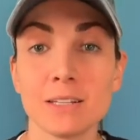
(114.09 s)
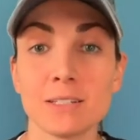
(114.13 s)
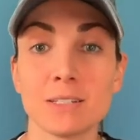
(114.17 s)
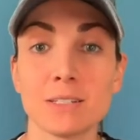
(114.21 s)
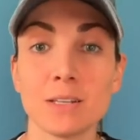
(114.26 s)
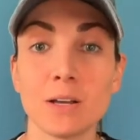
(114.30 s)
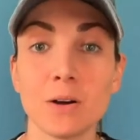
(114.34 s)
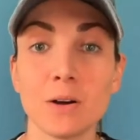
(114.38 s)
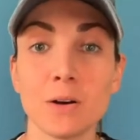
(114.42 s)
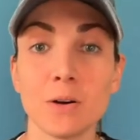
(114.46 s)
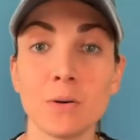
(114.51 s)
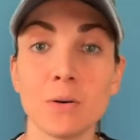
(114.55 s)

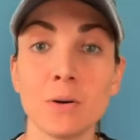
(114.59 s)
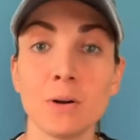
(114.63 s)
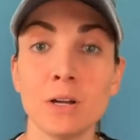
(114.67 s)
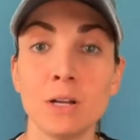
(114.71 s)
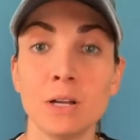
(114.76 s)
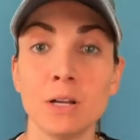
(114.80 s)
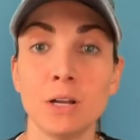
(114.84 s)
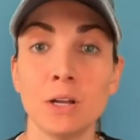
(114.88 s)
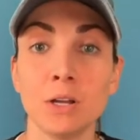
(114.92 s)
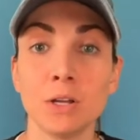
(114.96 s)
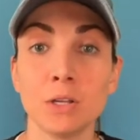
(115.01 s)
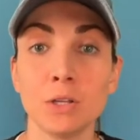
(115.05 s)
So
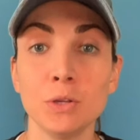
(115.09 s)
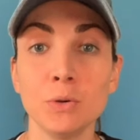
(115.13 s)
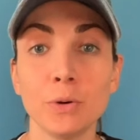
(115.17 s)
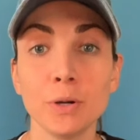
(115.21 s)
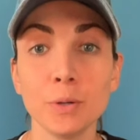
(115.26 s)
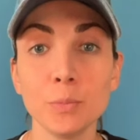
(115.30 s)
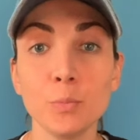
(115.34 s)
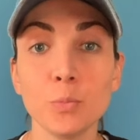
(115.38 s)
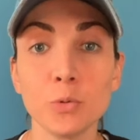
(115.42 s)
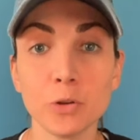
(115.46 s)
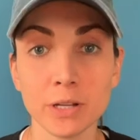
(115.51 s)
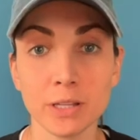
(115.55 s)
your
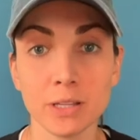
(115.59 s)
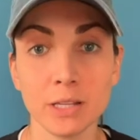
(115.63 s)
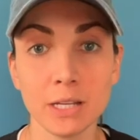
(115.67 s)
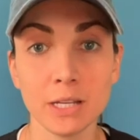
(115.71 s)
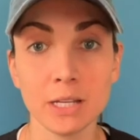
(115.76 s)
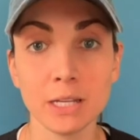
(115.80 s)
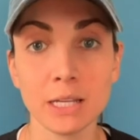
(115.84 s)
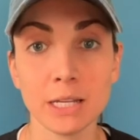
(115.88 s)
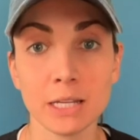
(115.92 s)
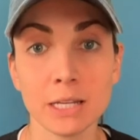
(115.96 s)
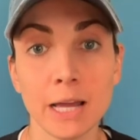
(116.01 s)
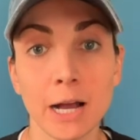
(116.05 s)

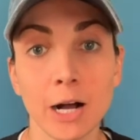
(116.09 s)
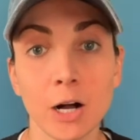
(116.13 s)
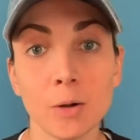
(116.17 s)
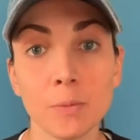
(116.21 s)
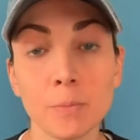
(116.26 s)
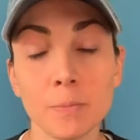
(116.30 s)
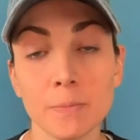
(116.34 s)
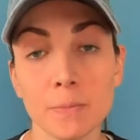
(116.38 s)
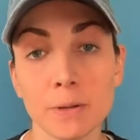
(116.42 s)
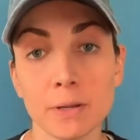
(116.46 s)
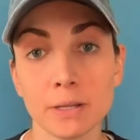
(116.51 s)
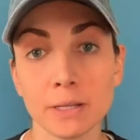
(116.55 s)
breathing can help
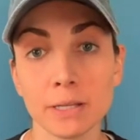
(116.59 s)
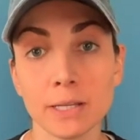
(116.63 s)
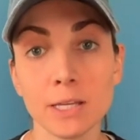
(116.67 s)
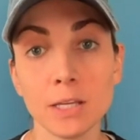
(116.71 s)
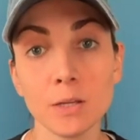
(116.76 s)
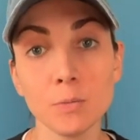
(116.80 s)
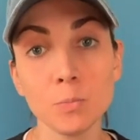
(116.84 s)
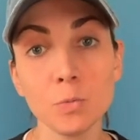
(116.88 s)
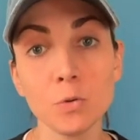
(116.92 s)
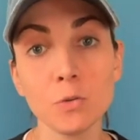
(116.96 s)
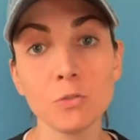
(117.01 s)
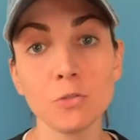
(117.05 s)

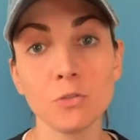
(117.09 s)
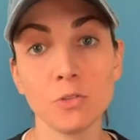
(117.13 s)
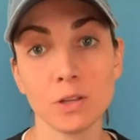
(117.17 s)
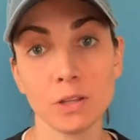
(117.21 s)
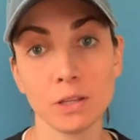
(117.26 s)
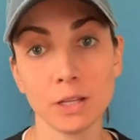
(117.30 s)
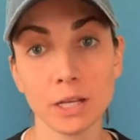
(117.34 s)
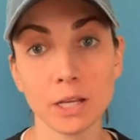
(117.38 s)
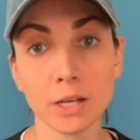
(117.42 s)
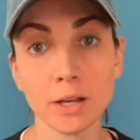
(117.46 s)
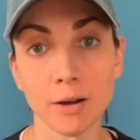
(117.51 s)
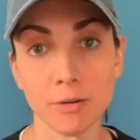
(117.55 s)
keep you
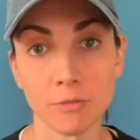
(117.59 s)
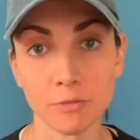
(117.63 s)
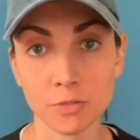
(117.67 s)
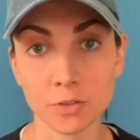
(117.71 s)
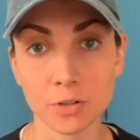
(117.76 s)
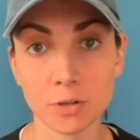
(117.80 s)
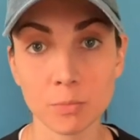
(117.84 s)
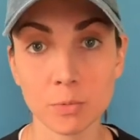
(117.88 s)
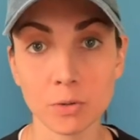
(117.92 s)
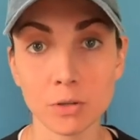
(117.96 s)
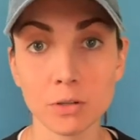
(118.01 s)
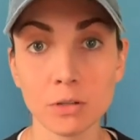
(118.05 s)
feeling
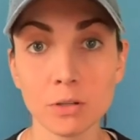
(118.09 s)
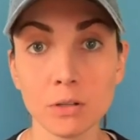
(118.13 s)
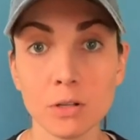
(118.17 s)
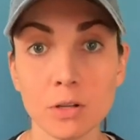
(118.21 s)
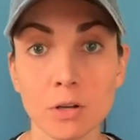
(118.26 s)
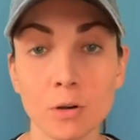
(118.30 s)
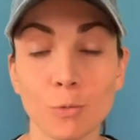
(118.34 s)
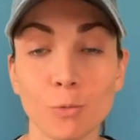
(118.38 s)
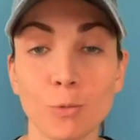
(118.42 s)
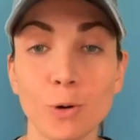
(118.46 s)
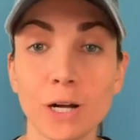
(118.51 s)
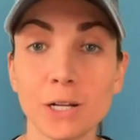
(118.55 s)
comfortable
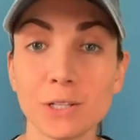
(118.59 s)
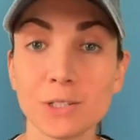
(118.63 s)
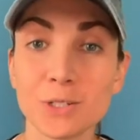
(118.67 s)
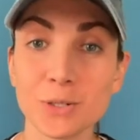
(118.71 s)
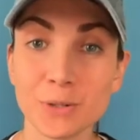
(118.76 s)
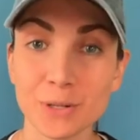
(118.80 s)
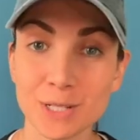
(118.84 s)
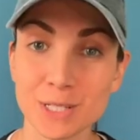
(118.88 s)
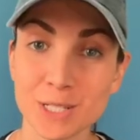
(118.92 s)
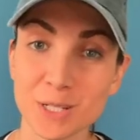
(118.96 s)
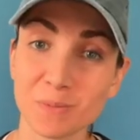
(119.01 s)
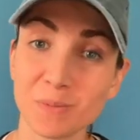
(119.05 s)
while
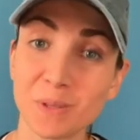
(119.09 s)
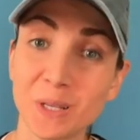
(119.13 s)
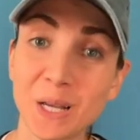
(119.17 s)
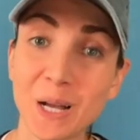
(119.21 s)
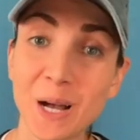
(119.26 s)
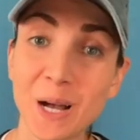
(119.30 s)
doing something